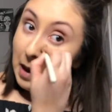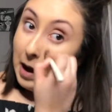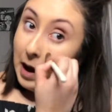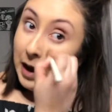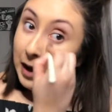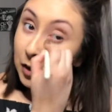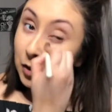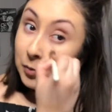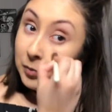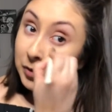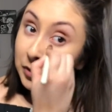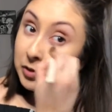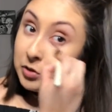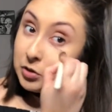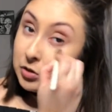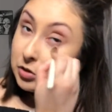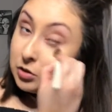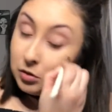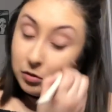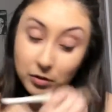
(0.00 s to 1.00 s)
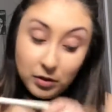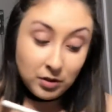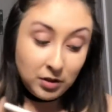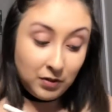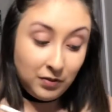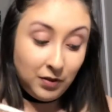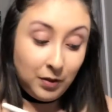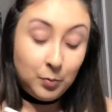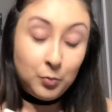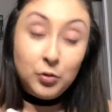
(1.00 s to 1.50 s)
I normally just do this
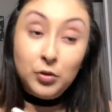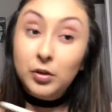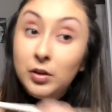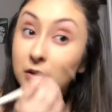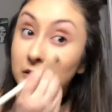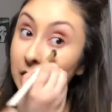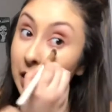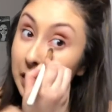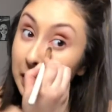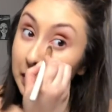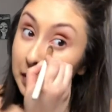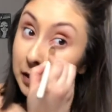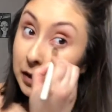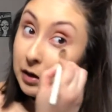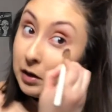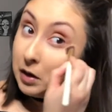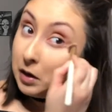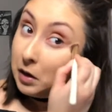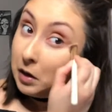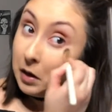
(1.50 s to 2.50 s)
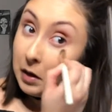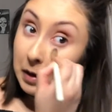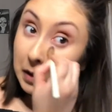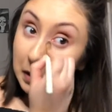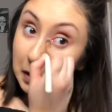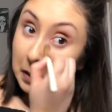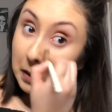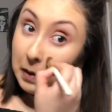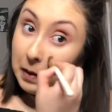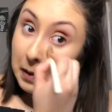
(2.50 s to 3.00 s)
if I'm really tired,
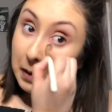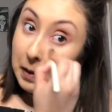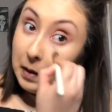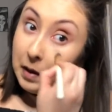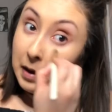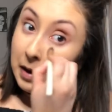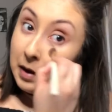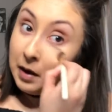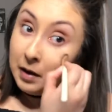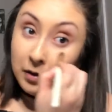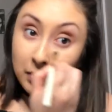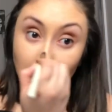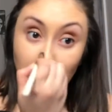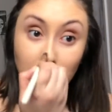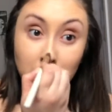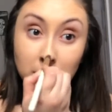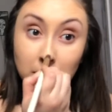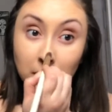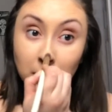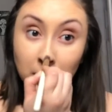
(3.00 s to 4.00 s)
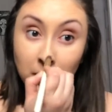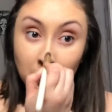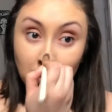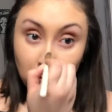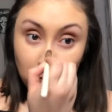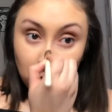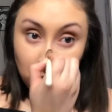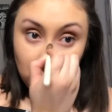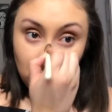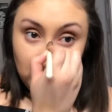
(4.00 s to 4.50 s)
and I notice like in the
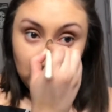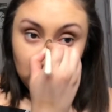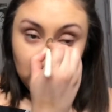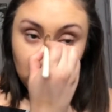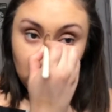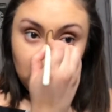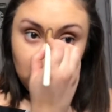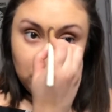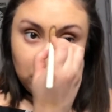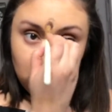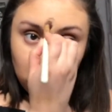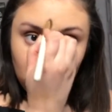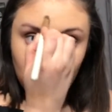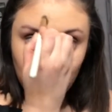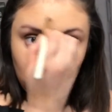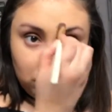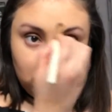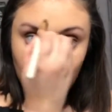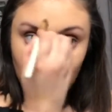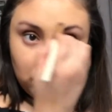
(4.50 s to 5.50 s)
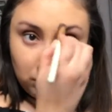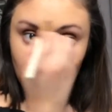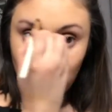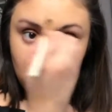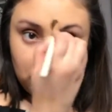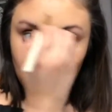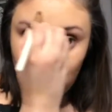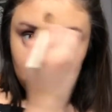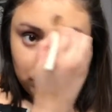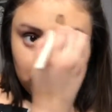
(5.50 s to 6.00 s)
morning, like
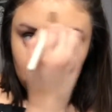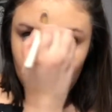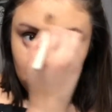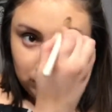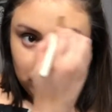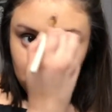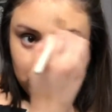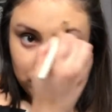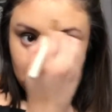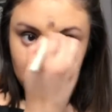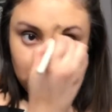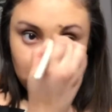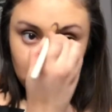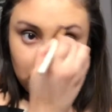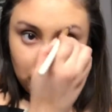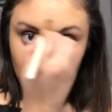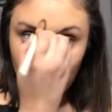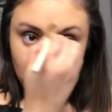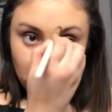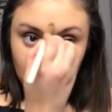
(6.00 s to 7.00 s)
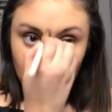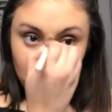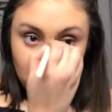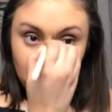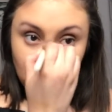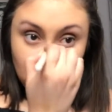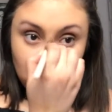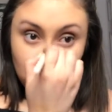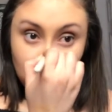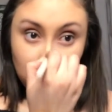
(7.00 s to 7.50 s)
I just look tired and
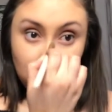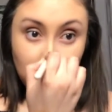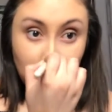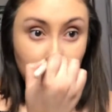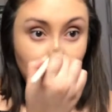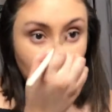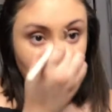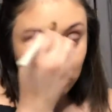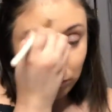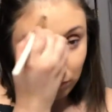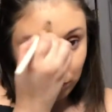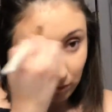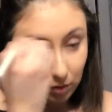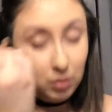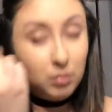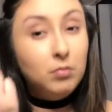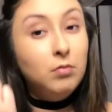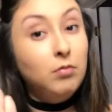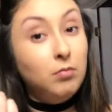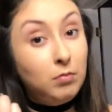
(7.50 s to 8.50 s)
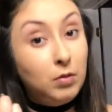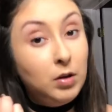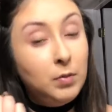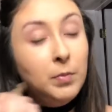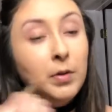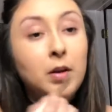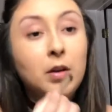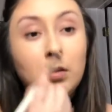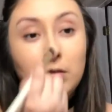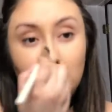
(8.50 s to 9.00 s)
you just gotta wake
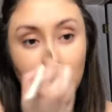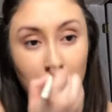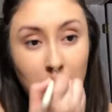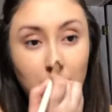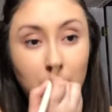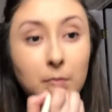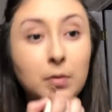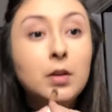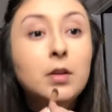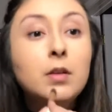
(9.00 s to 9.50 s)
my ass up.